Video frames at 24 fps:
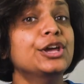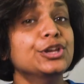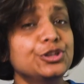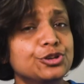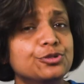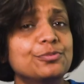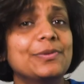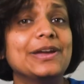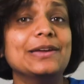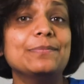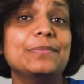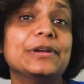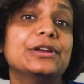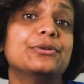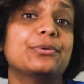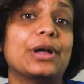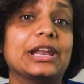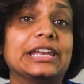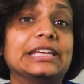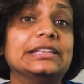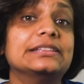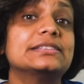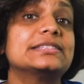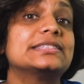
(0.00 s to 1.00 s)
You may be
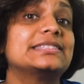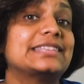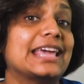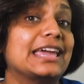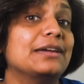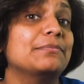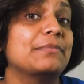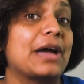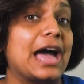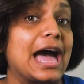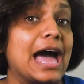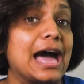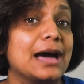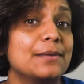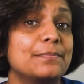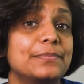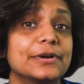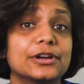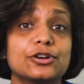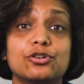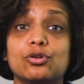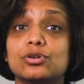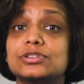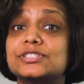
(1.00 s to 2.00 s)
running the same
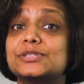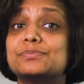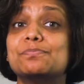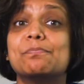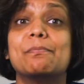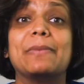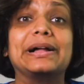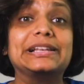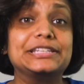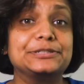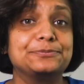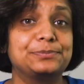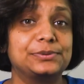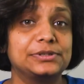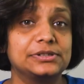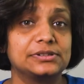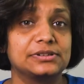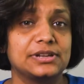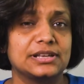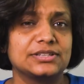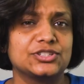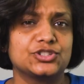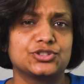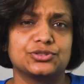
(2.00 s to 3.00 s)
app across multiple
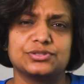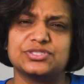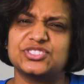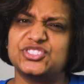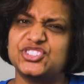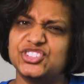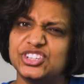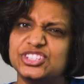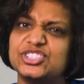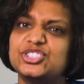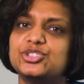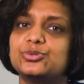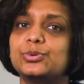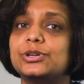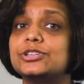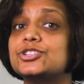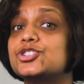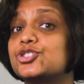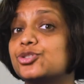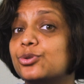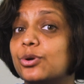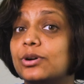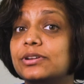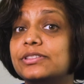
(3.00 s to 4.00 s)
clusters just to
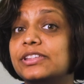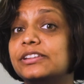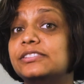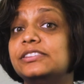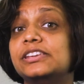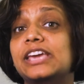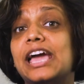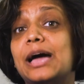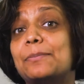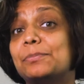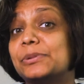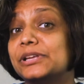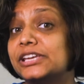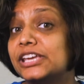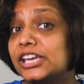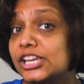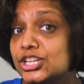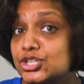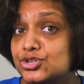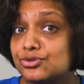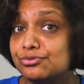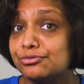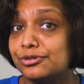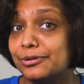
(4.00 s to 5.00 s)
ensure that the
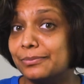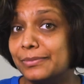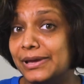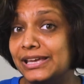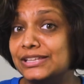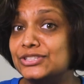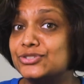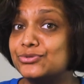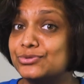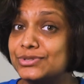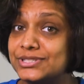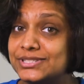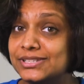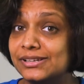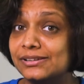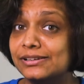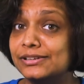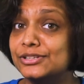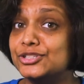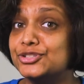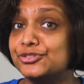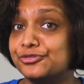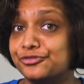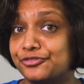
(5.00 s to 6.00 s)
application remains
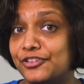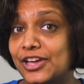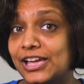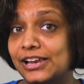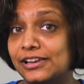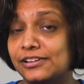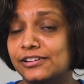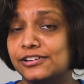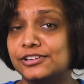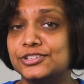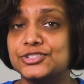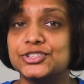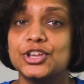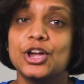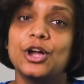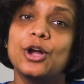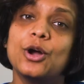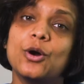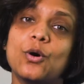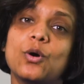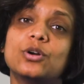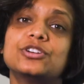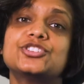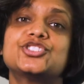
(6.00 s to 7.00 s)
resilient to failures
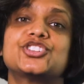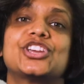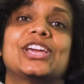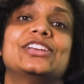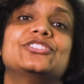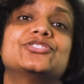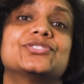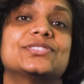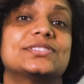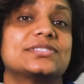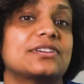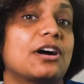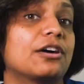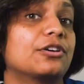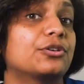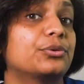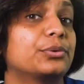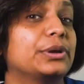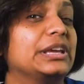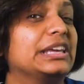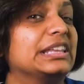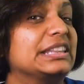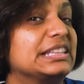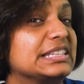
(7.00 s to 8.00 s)
or changes
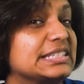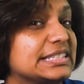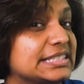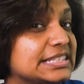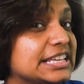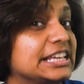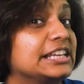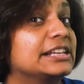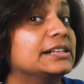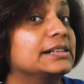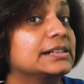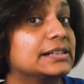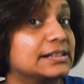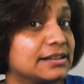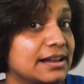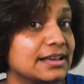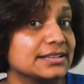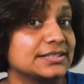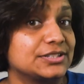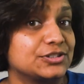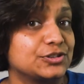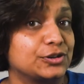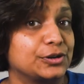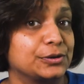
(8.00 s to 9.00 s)
occurring in the single
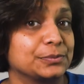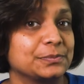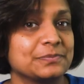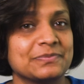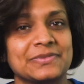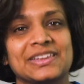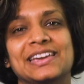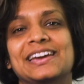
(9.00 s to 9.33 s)
cluster.